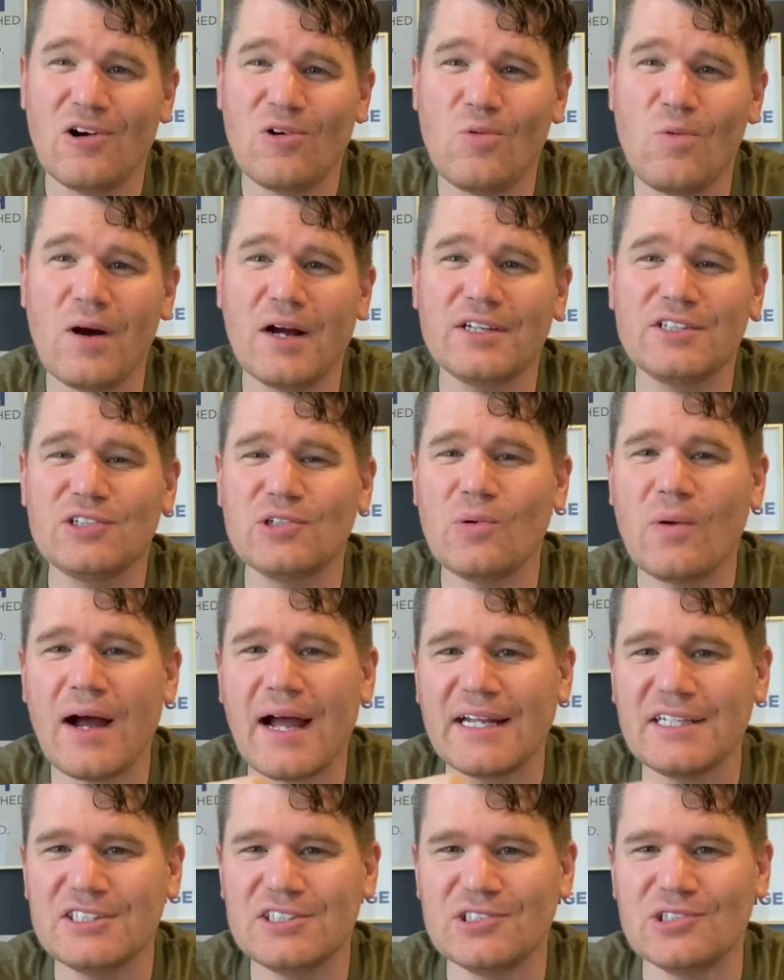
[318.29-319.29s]
What do
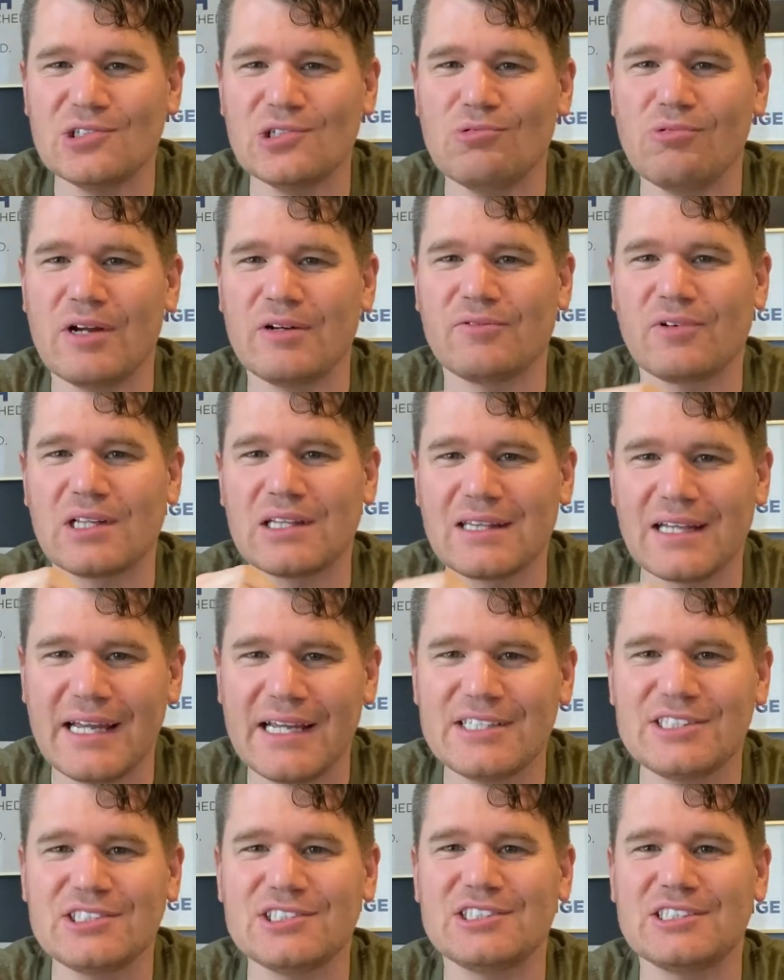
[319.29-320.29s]
I do when
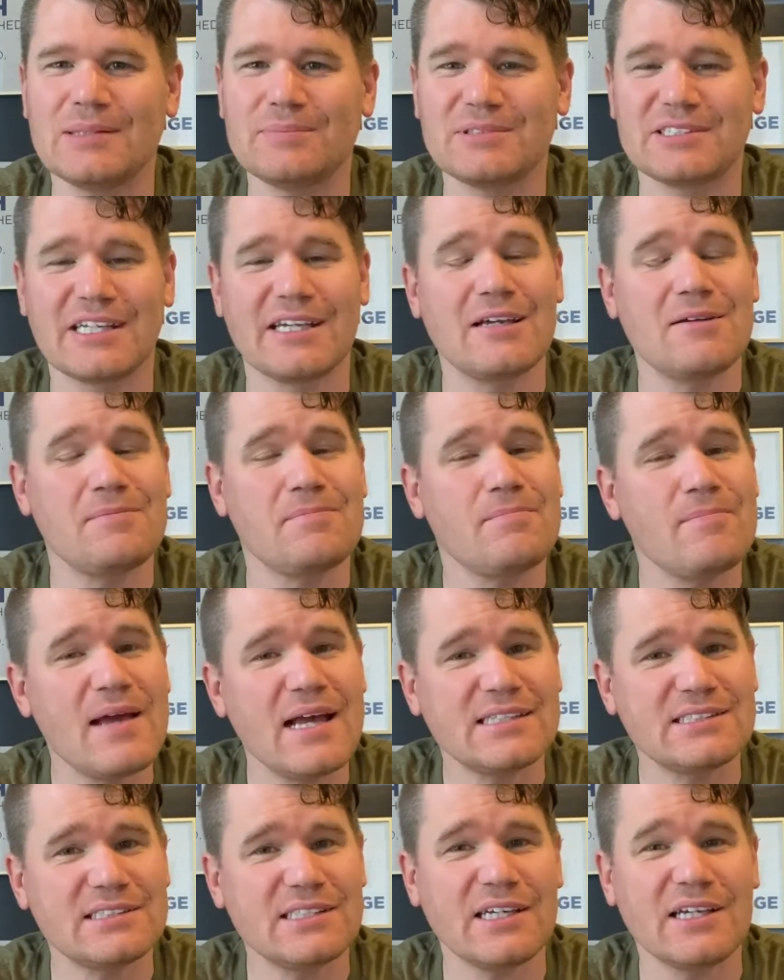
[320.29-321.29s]
relationships get
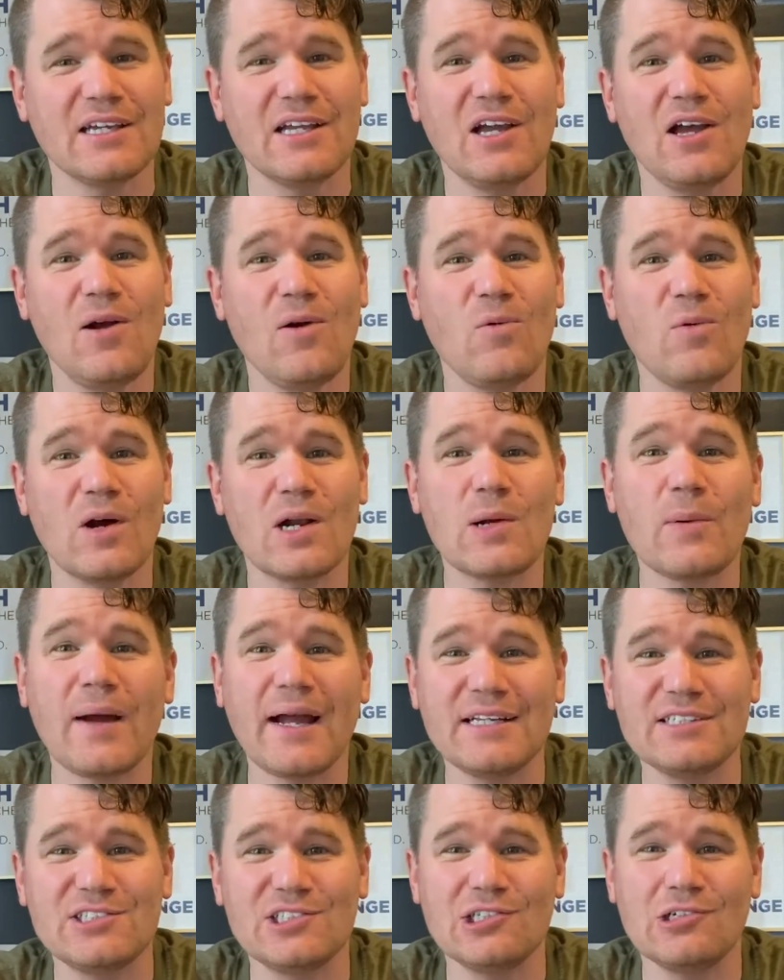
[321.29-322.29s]
messy? What do
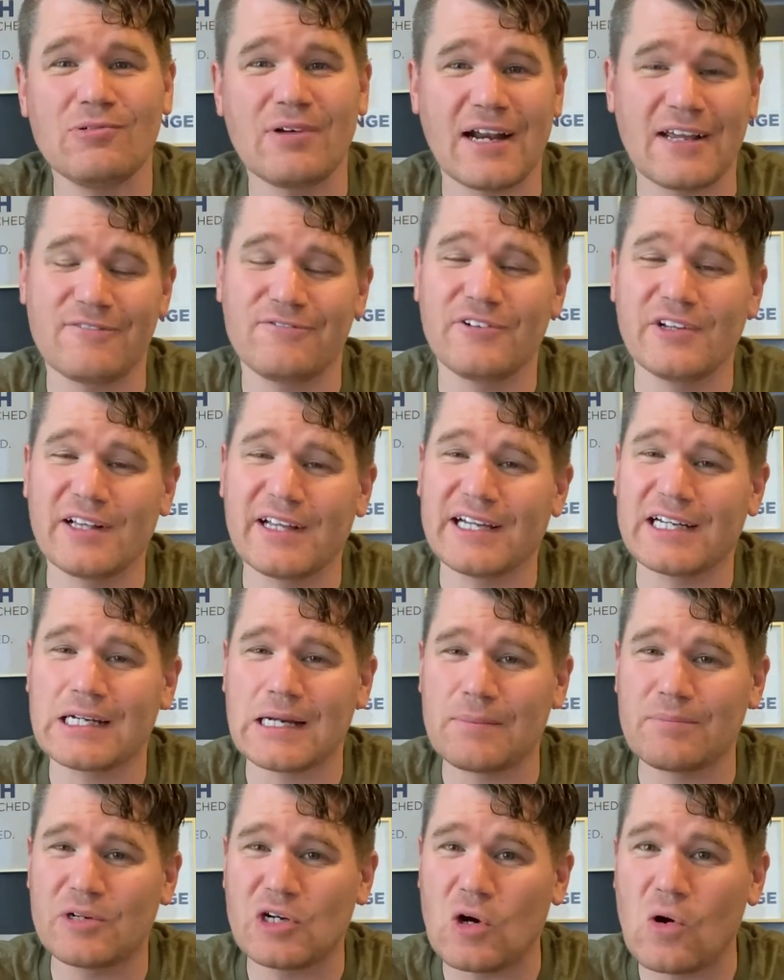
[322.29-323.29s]
I do when I feel like
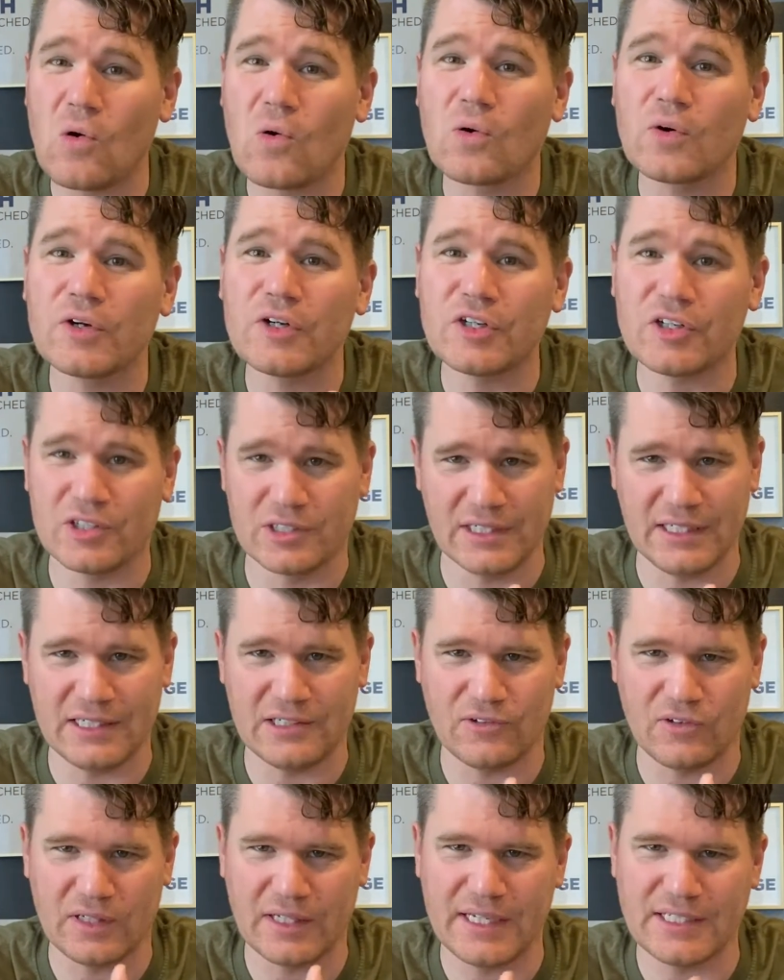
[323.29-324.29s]
I'm cornered
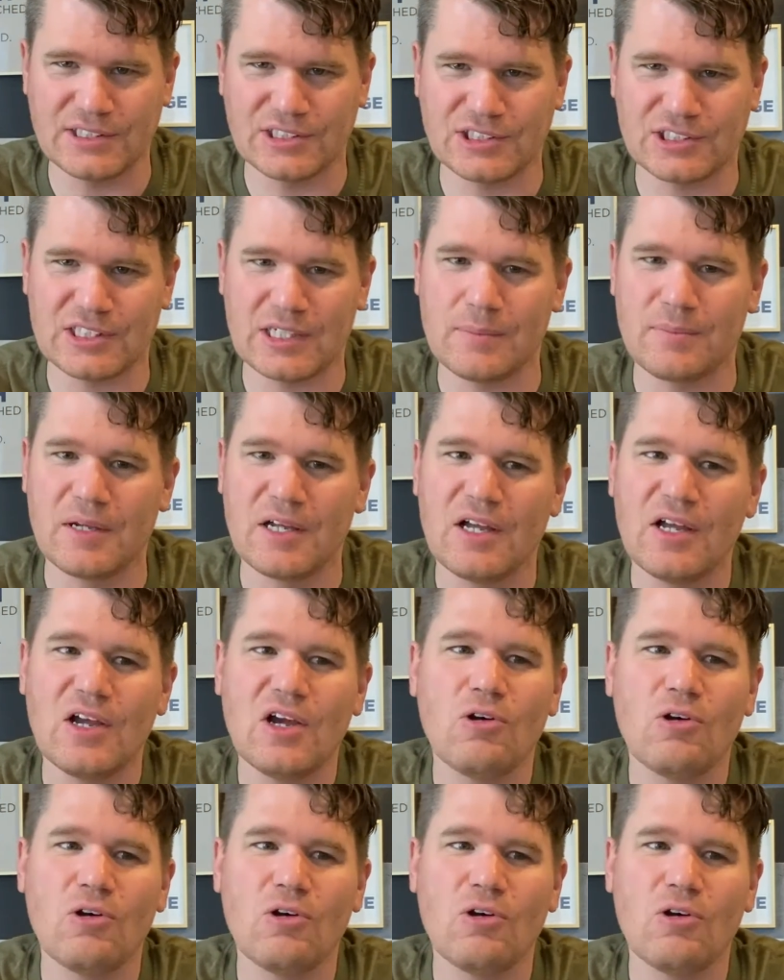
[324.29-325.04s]
in a relationship?